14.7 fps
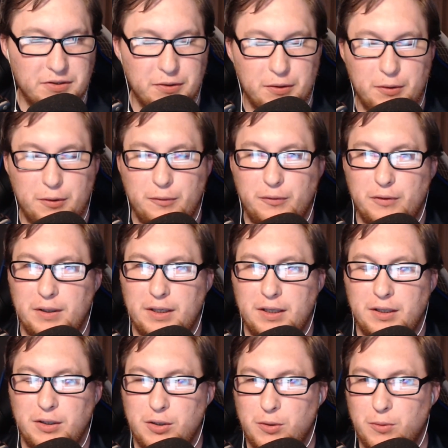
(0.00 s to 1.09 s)
So
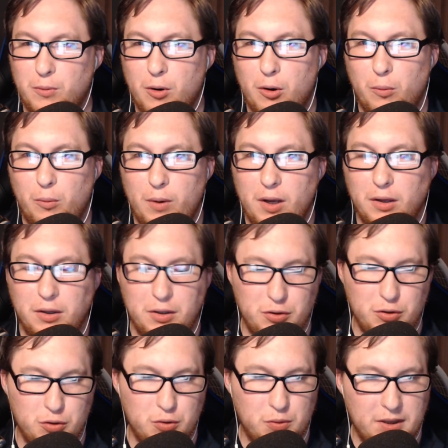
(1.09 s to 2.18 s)
hopefully you all will
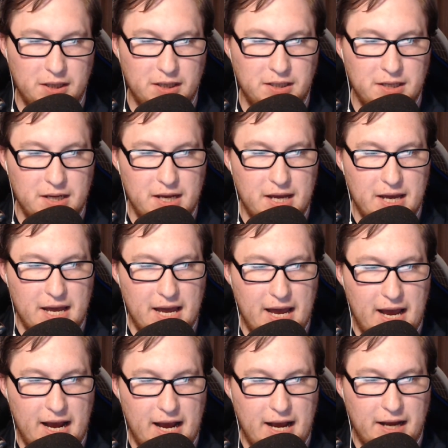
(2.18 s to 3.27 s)
enjoy it.
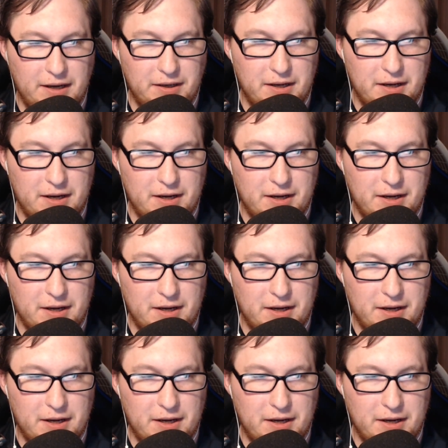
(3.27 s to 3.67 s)
And